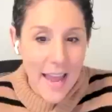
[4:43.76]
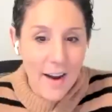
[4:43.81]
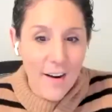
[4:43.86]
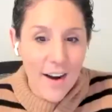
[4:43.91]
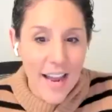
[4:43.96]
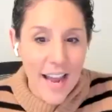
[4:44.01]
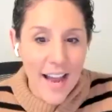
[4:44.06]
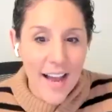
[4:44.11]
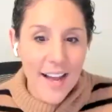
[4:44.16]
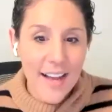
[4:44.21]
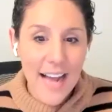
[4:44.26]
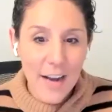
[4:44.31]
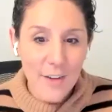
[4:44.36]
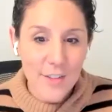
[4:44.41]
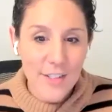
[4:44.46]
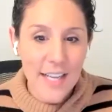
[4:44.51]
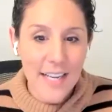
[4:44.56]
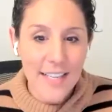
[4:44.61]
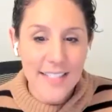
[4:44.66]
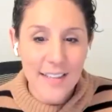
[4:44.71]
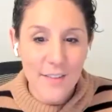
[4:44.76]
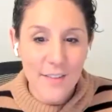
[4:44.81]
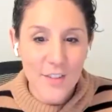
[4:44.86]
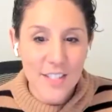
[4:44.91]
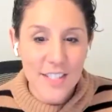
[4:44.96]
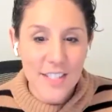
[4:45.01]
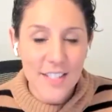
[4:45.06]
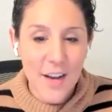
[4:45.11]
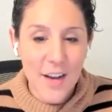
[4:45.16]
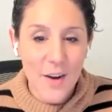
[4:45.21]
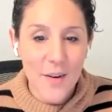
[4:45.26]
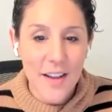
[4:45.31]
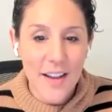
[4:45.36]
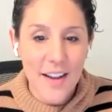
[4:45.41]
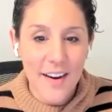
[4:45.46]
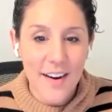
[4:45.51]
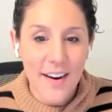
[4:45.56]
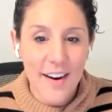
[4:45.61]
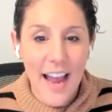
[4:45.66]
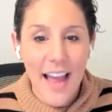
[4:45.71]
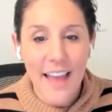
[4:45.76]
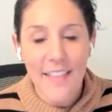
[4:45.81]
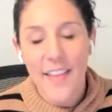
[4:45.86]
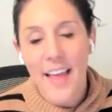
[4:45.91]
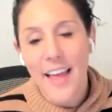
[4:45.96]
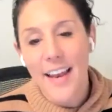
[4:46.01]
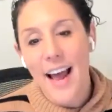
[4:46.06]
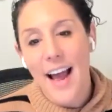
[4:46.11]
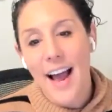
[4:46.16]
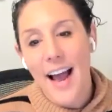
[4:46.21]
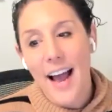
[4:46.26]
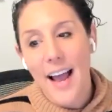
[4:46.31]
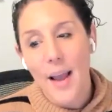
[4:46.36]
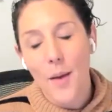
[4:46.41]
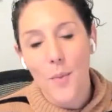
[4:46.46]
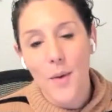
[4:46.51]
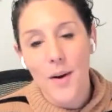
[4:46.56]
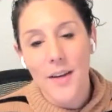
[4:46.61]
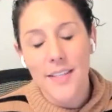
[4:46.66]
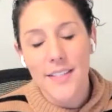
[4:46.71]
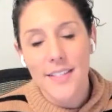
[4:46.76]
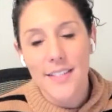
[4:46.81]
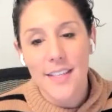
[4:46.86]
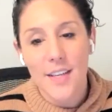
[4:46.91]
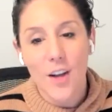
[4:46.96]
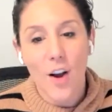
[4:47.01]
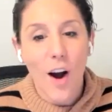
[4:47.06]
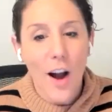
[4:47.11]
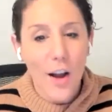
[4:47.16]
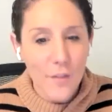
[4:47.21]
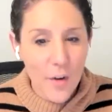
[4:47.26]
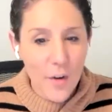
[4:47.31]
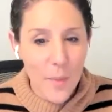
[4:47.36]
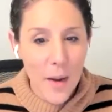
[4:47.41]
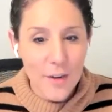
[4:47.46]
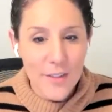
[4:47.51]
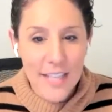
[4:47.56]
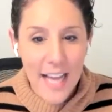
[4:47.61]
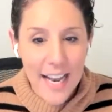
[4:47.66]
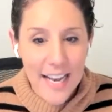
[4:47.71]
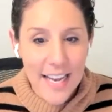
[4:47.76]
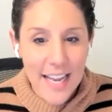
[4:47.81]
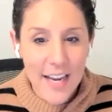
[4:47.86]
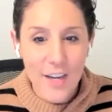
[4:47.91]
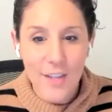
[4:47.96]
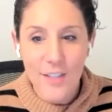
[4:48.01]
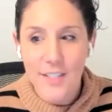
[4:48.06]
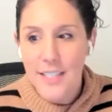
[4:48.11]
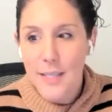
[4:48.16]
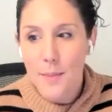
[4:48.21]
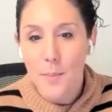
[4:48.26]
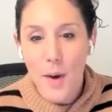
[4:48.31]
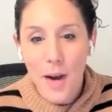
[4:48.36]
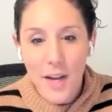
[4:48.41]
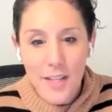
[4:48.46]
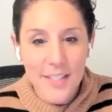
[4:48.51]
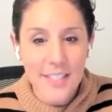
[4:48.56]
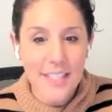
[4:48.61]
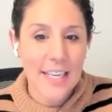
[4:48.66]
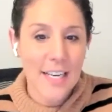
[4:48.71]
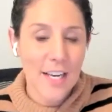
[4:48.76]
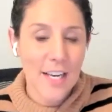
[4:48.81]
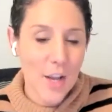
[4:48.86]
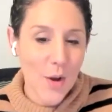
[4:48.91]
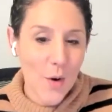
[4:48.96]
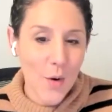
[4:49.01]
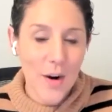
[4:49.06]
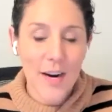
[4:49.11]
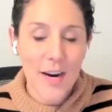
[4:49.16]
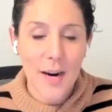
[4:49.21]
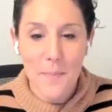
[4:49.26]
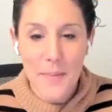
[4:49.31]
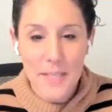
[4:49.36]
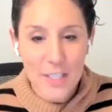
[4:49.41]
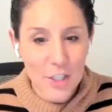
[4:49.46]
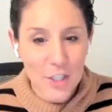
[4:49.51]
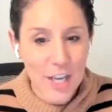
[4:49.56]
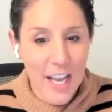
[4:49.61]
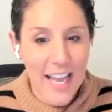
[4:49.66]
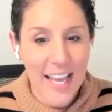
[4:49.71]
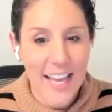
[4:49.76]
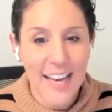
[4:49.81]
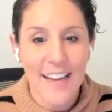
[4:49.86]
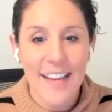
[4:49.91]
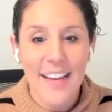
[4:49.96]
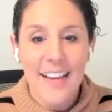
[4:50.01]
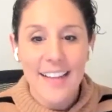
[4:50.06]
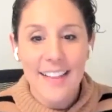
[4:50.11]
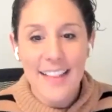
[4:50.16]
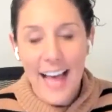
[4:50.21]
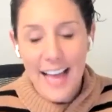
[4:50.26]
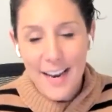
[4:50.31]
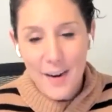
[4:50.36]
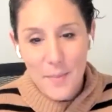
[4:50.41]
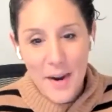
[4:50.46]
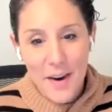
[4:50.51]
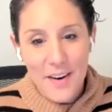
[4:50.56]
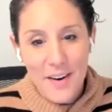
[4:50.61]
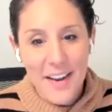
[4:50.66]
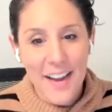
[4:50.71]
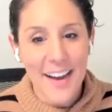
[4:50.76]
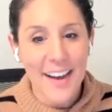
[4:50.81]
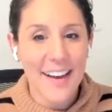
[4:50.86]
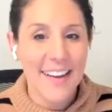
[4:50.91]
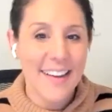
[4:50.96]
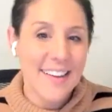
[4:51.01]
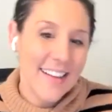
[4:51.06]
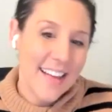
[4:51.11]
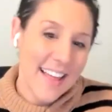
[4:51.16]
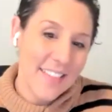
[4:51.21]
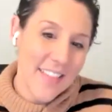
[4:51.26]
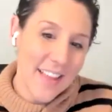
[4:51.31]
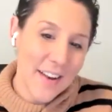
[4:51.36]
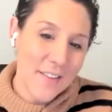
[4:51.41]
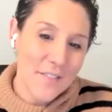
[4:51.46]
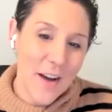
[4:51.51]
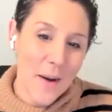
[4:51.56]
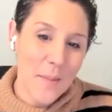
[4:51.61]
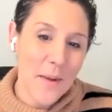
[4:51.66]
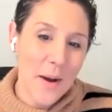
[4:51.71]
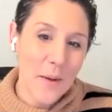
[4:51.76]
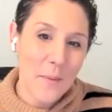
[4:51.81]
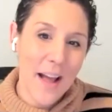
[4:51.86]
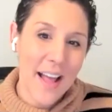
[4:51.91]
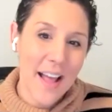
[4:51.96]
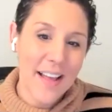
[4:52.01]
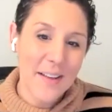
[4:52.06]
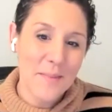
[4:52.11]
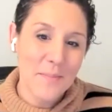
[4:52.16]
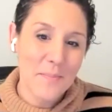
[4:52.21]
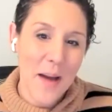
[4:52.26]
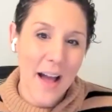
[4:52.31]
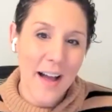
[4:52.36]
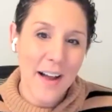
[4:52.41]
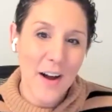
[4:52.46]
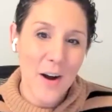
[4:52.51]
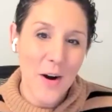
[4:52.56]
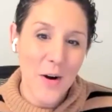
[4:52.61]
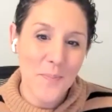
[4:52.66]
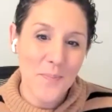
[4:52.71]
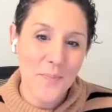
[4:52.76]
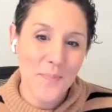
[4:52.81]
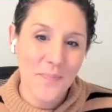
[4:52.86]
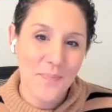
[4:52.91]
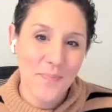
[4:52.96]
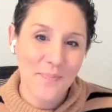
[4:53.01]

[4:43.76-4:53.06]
Area outside of San Francisco here. And then I was gone for about ten years in Boston, New York, Michigan, Latin America, and then found my way back home.